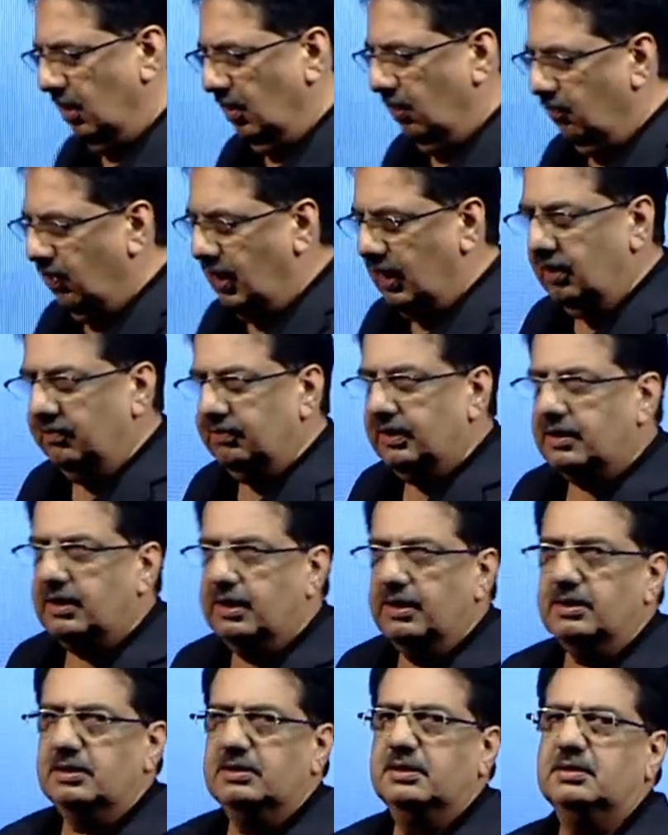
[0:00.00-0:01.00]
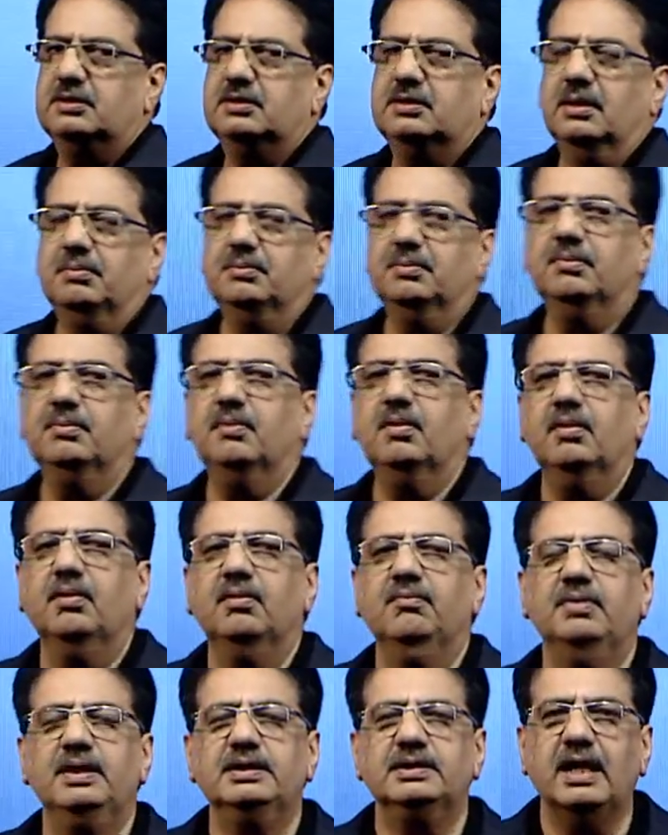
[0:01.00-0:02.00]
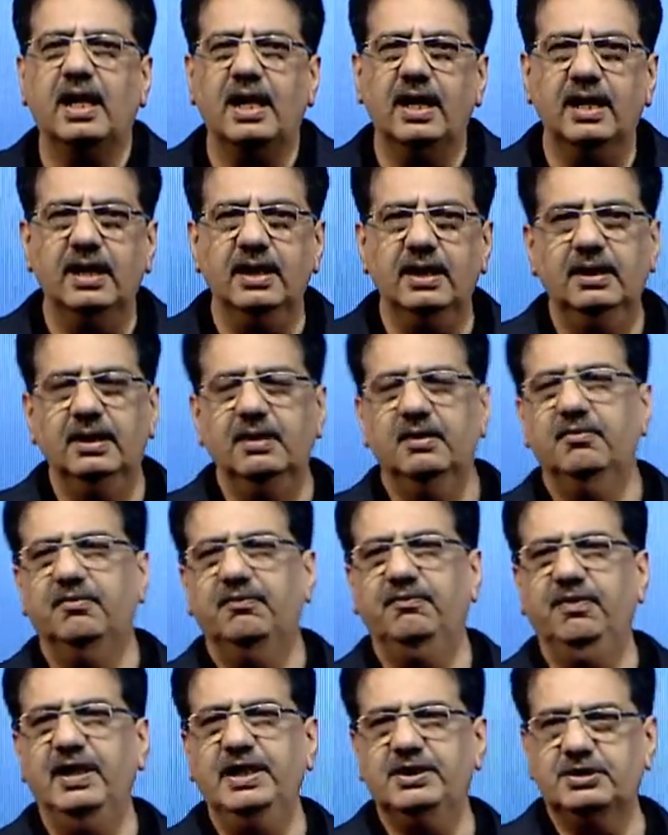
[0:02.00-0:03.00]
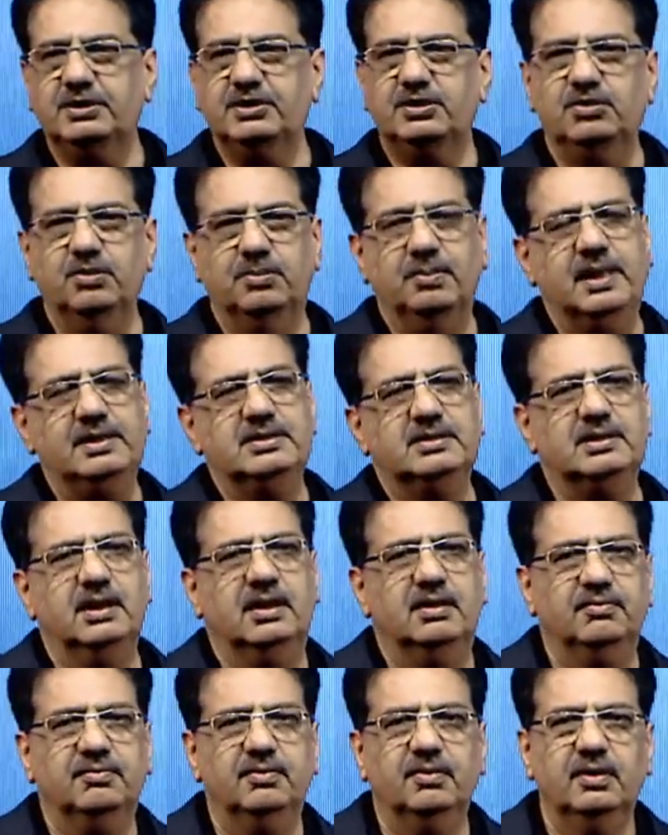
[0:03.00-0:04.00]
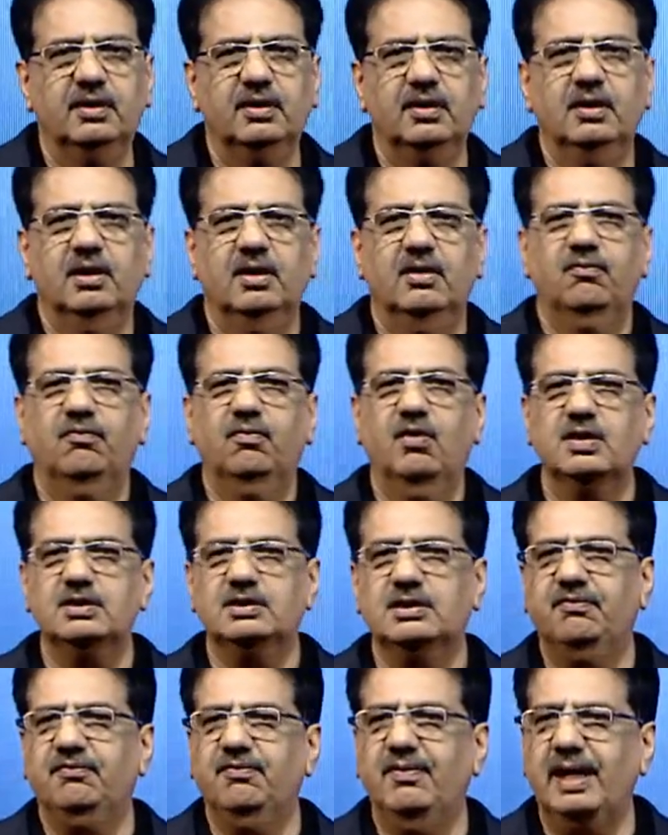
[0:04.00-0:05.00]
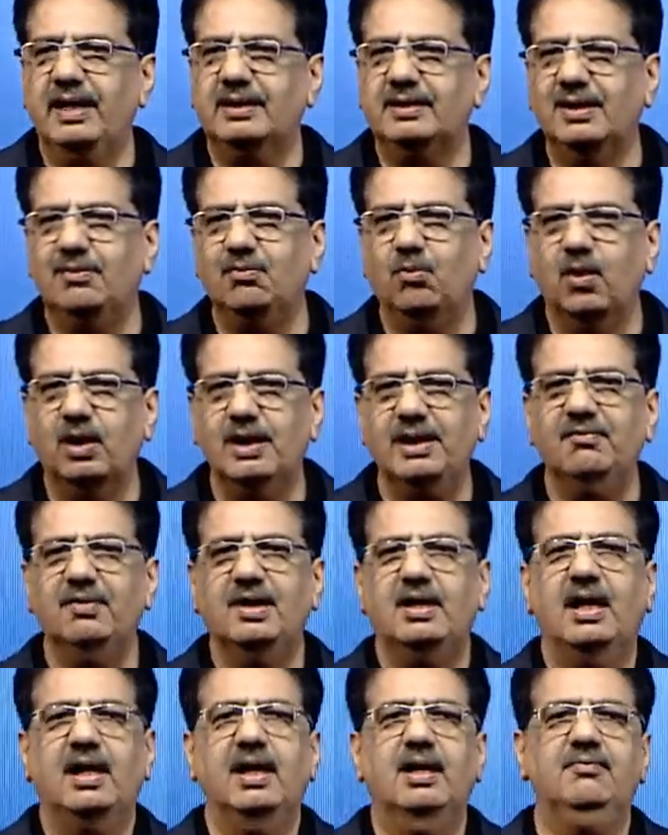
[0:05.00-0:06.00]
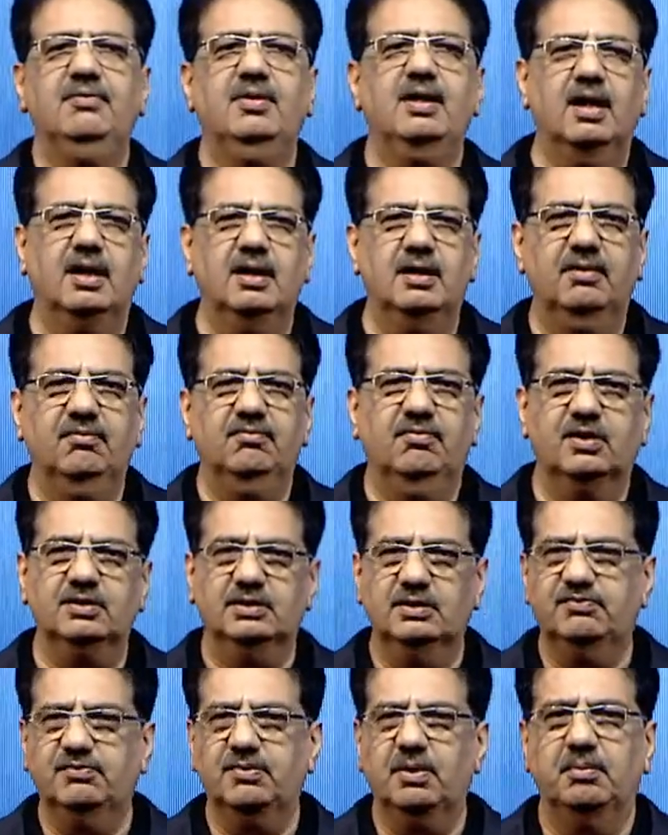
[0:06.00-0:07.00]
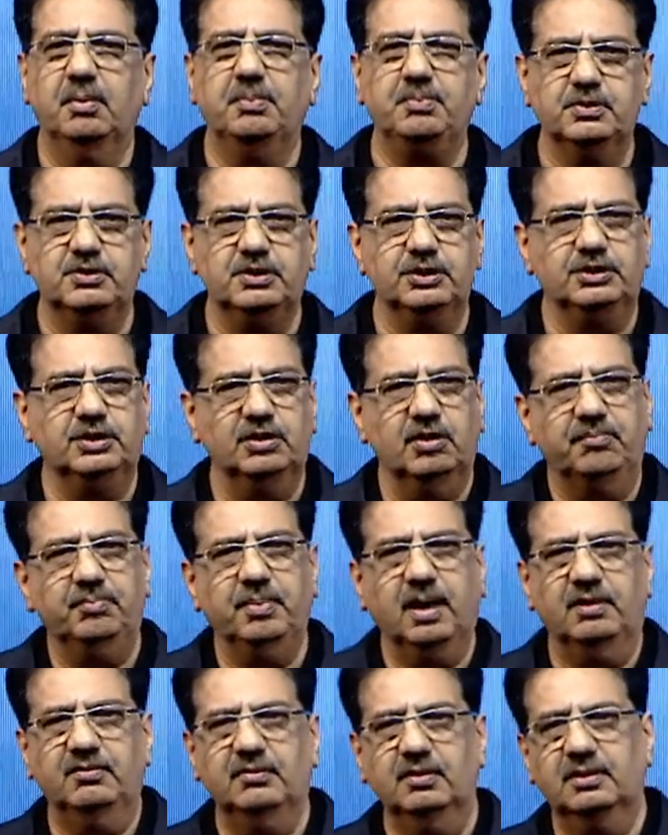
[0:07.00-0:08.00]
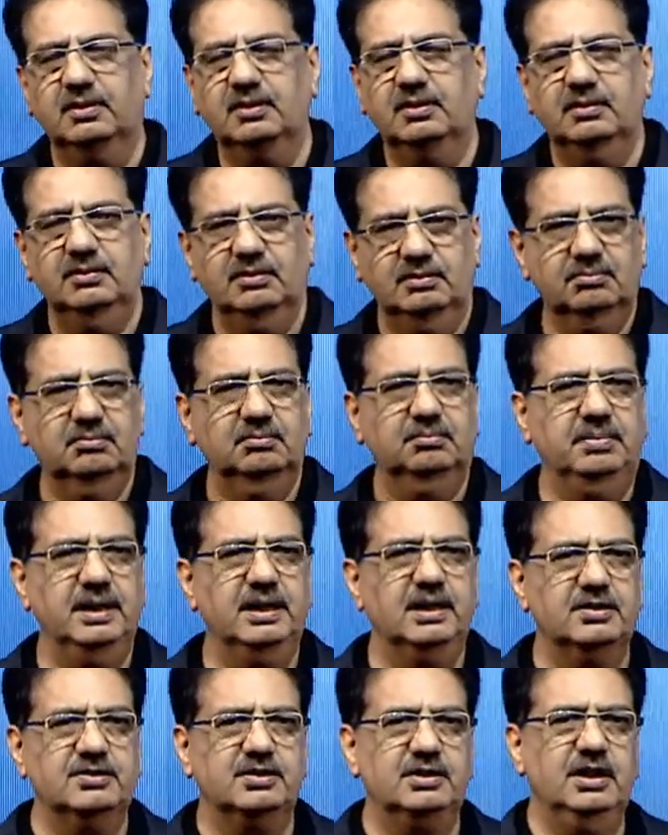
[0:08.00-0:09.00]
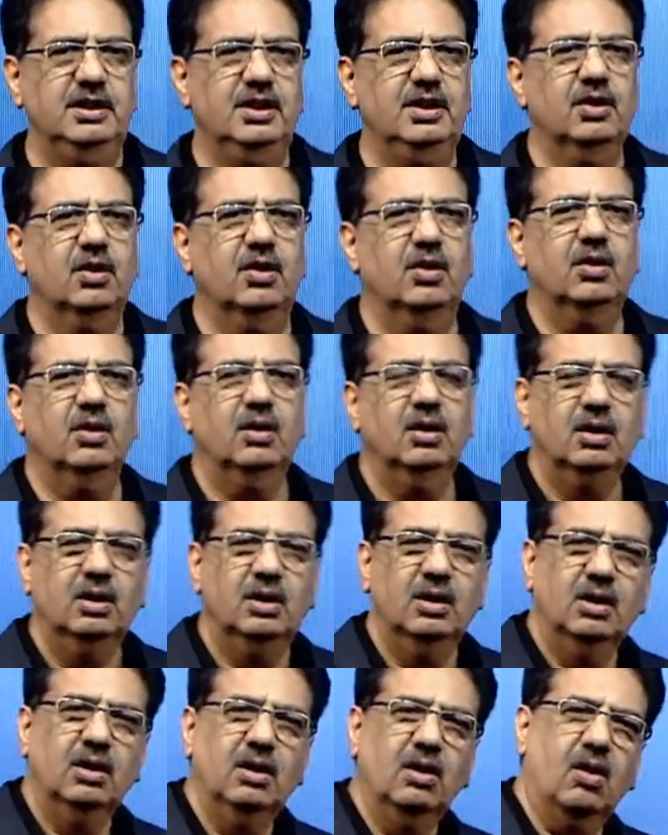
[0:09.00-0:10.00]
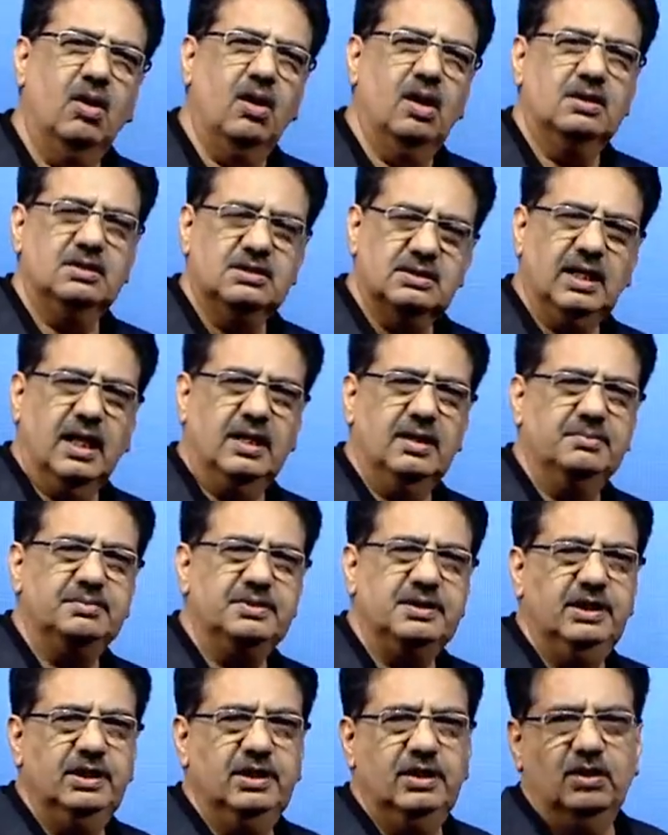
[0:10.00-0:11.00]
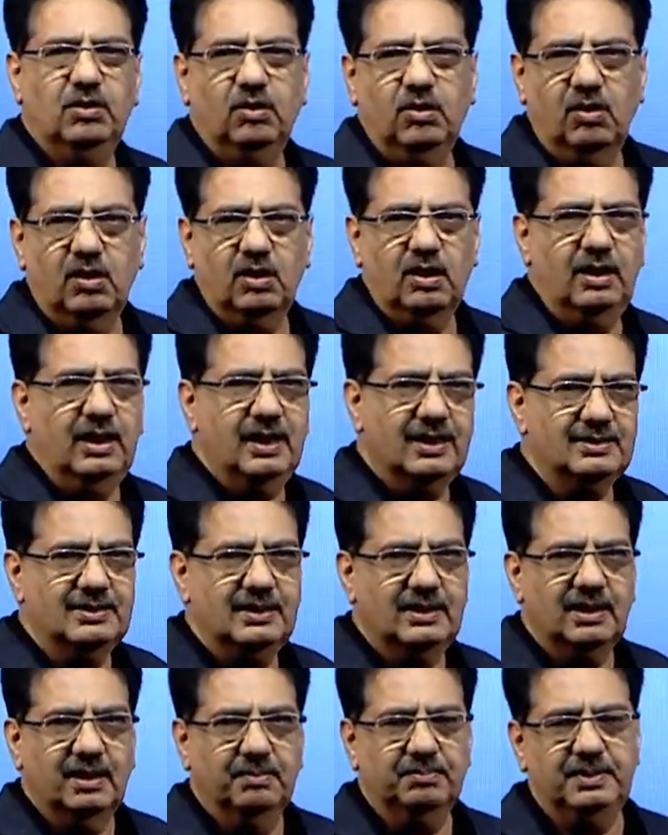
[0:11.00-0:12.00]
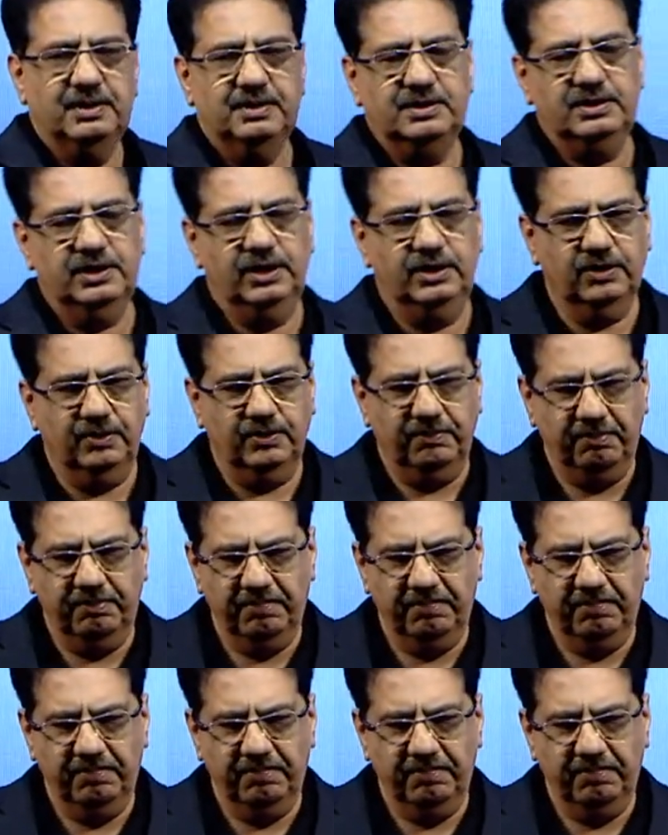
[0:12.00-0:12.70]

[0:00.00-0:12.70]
One of the criticisms which I faced to myself was the fact that whatever I have done was from a position of power, being a CEO or a startup CEO or a legacy company CEO.